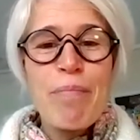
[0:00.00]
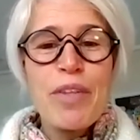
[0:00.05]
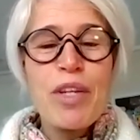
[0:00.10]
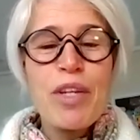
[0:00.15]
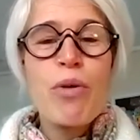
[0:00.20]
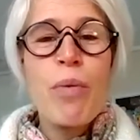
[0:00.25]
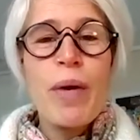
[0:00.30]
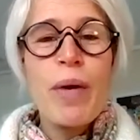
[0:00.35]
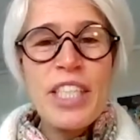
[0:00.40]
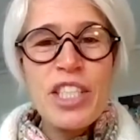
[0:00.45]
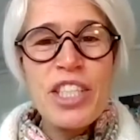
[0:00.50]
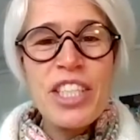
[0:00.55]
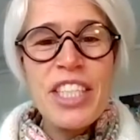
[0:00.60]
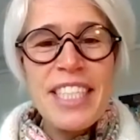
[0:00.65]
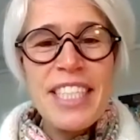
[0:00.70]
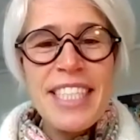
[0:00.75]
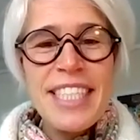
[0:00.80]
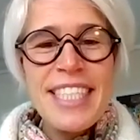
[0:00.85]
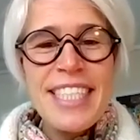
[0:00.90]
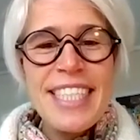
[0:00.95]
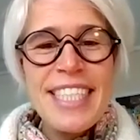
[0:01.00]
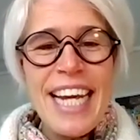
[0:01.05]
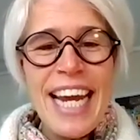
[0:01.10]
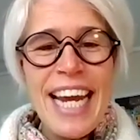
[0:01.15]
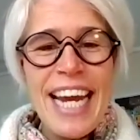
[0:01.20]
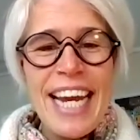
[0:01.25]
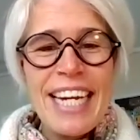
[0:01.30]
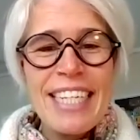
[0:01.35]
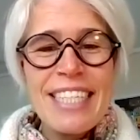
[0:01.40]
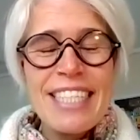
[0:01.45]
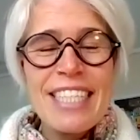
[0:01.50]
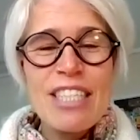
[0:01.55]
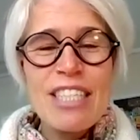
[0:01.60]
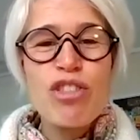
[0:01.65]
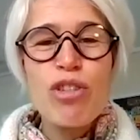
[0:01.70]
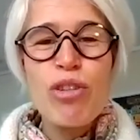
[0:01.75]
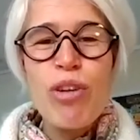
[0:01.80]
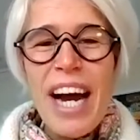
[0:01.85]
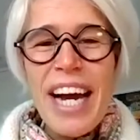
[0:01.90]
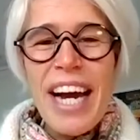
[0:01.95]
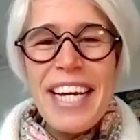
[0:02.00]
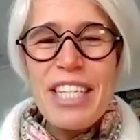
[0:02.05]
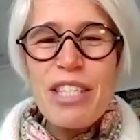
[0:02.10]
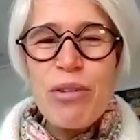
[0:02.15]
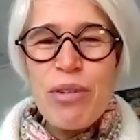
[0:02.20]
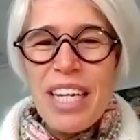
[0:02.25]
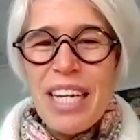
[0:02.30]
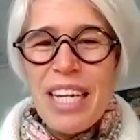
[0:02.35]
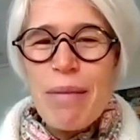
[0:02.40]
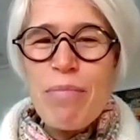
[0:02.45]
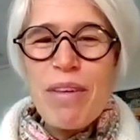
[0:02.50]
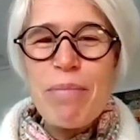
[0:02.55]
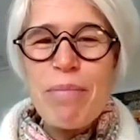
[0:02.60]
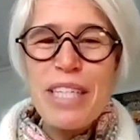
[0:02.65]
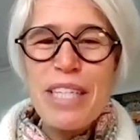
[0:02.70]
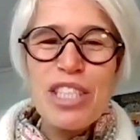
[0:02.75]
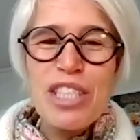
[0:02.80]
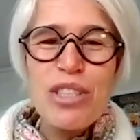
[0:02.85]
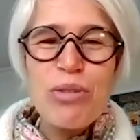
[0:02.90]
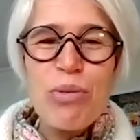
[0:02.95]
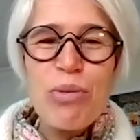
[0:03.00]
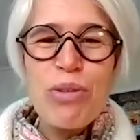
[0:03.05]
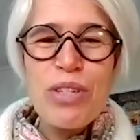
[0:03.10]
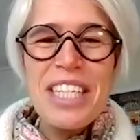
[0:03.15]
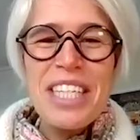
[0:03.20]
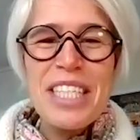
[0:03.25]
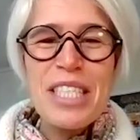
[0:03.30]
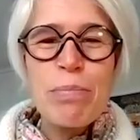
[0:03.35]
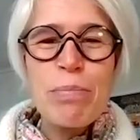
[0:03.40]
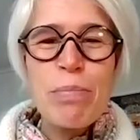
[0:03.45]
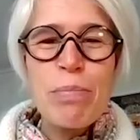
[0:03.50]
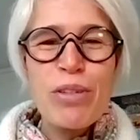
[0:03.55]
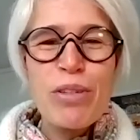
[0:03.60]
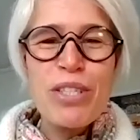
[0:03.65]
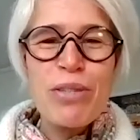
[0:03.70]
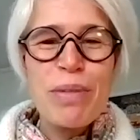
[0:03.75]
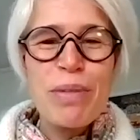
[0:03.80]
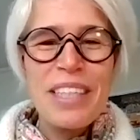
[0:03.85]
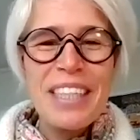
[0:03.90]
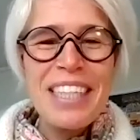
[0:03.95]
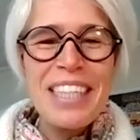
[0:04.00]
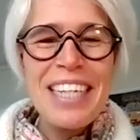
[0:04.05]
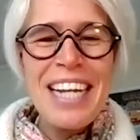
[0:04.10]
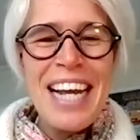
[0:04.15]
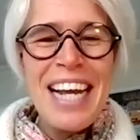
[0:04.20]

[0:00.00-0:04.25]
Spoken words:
questions, and try to keep them as short as possible.